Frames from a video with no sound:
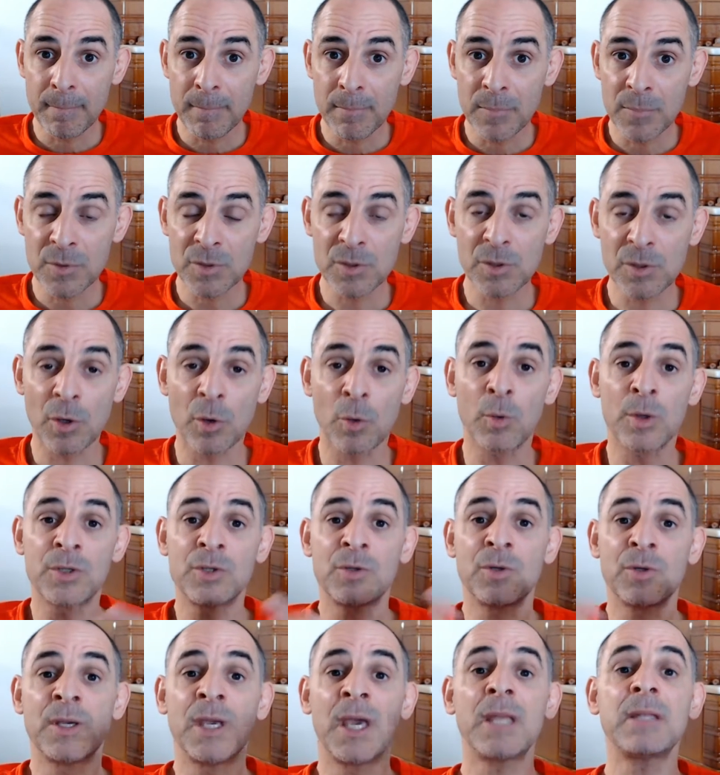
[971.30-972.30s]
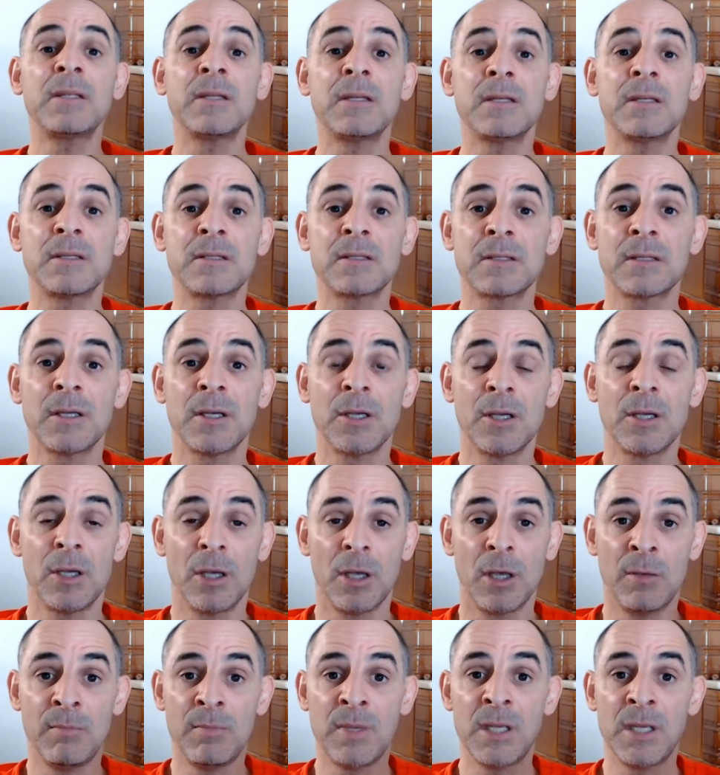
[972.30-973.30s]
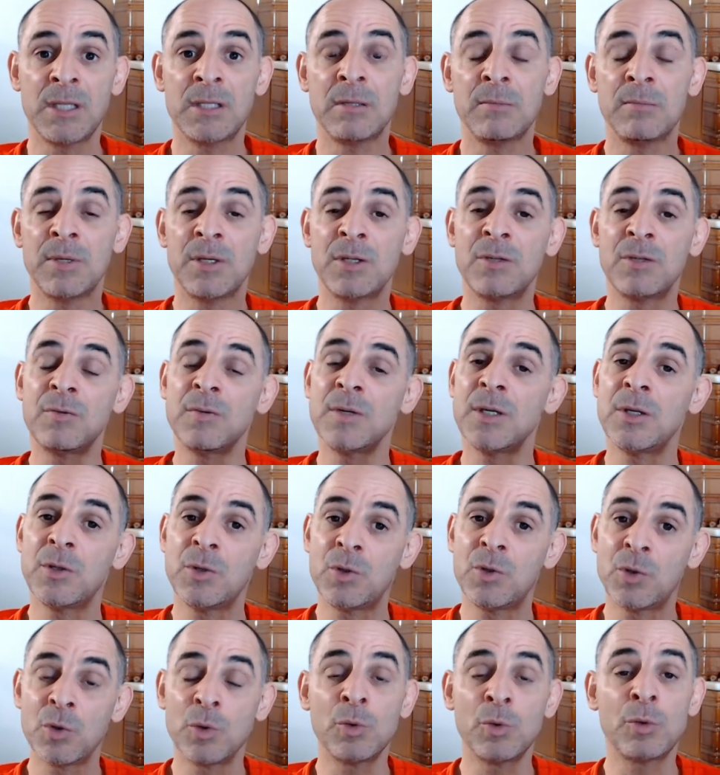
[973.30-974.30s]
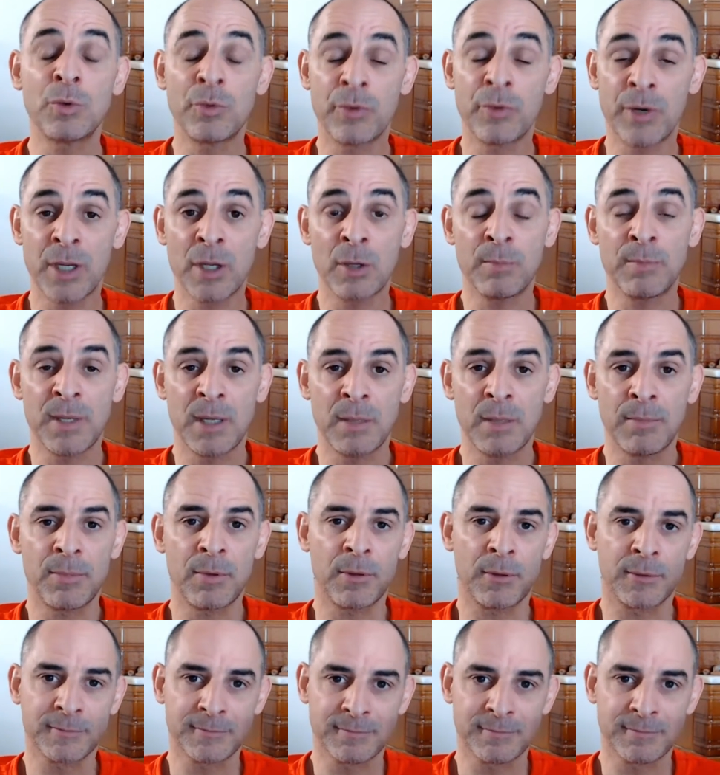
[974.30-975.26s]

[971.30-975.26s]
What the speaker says: So what you get is a meeting between two real people